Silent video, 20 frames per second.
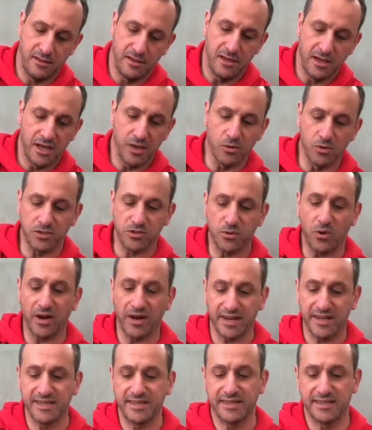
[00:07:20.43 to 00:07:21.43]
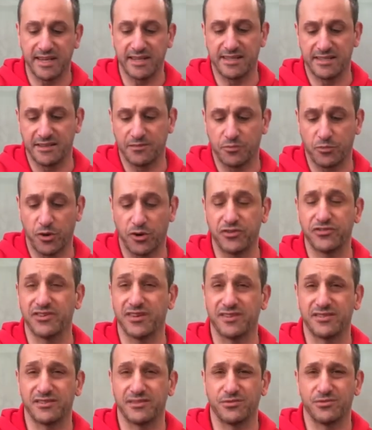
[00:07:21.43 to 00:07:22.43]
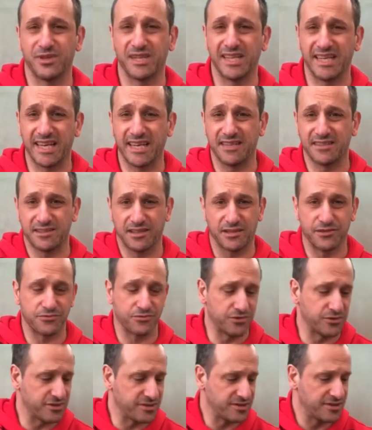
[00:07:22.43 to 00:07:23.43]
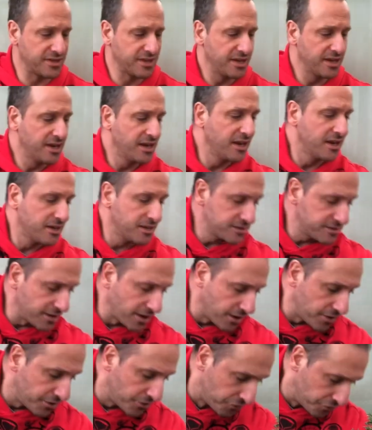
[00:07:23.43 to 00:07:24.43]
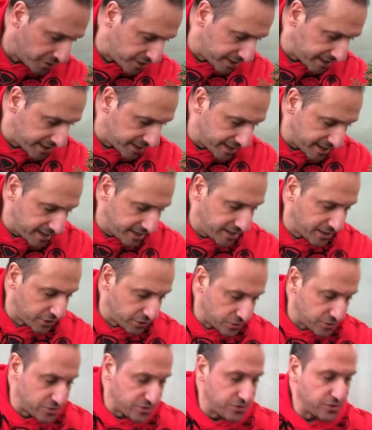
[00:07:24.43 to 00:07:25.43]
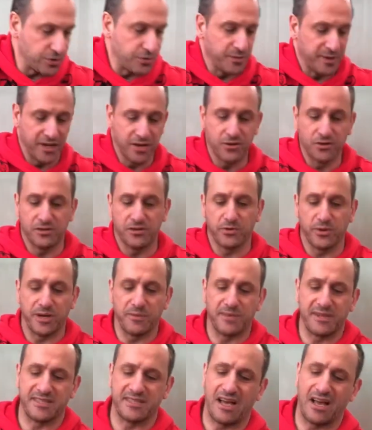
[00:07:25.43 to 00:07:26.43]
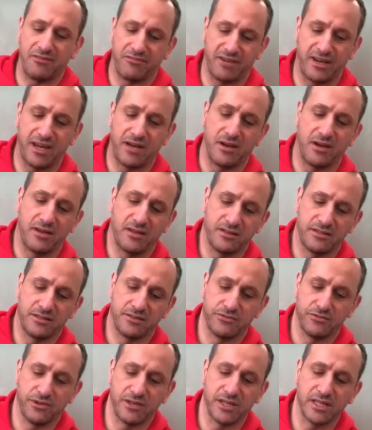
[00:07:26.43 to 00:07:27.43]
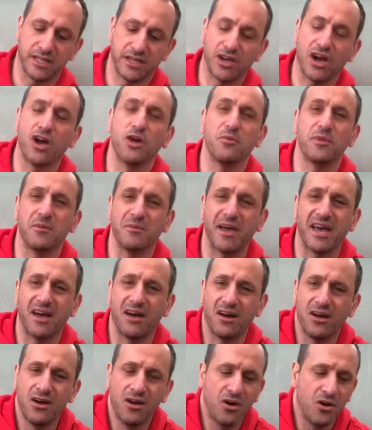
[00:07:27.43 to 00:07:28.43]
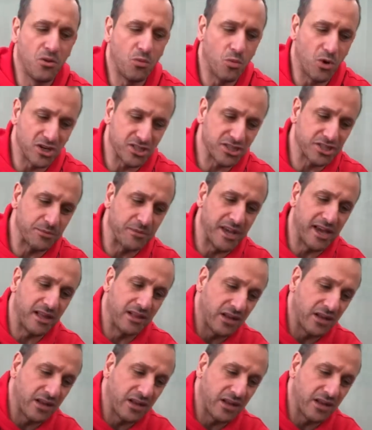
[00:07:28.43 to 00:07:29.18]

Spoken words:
It was quite an intensive process to really get into those roots. So really, it took me a good 20 minutes, half an hour to really comb them out, wash them out.